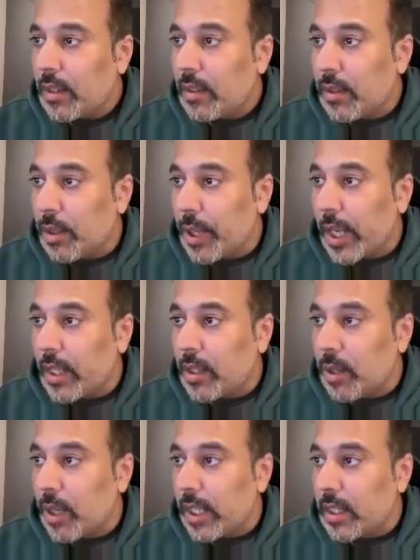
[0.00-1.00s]
you
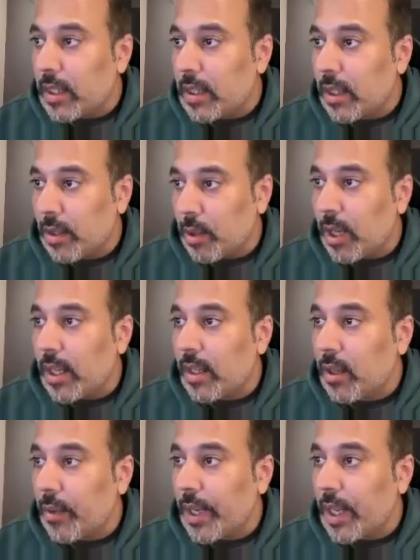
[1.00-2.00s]
can, like this controller
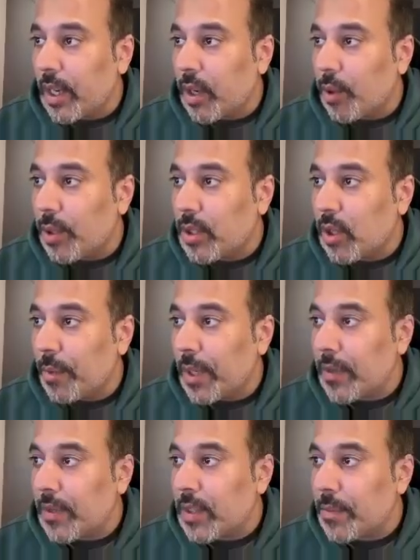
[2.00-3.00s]
over here loads the
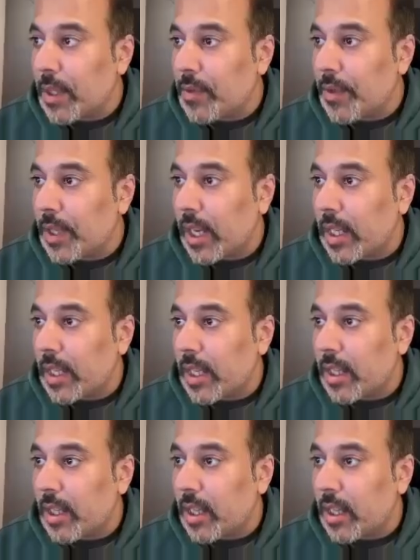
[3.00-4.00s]
object with specific ID
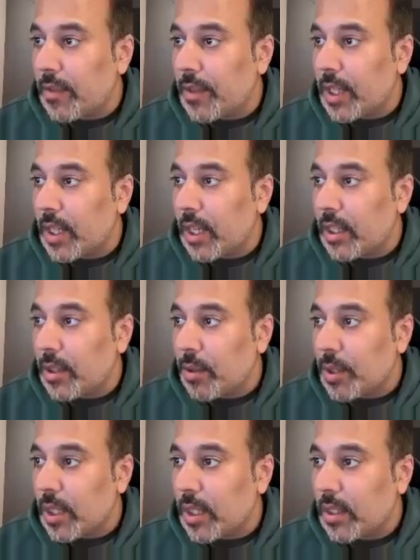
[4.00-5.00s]
and retrieve the current
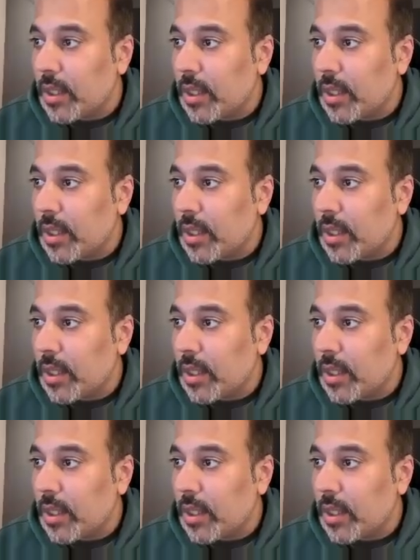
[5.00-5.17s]
user.